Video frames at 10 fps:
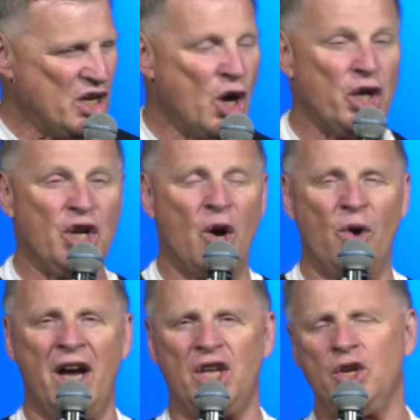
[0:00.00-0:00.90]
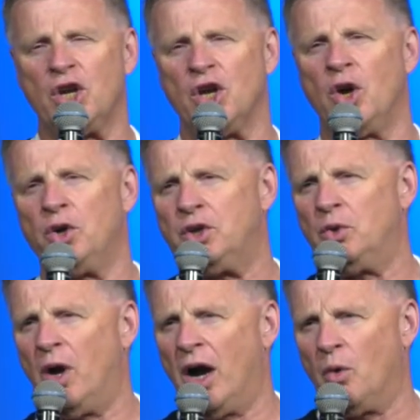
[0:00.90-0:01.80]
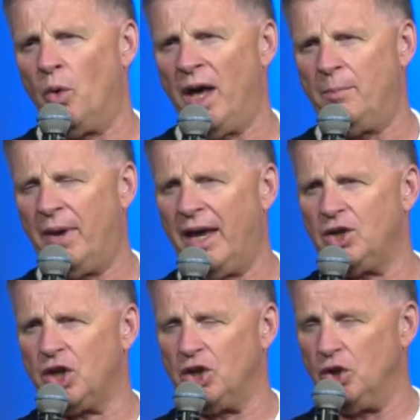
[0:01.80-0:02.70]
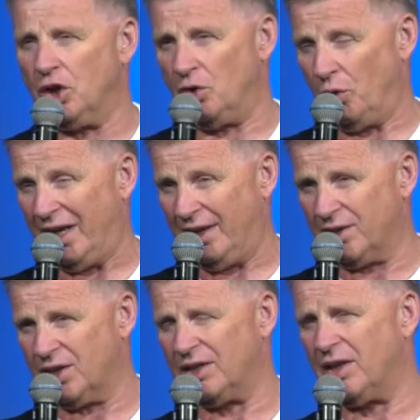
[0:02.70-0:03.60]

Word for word: no, you know what? You can go to our web page and you can re-listen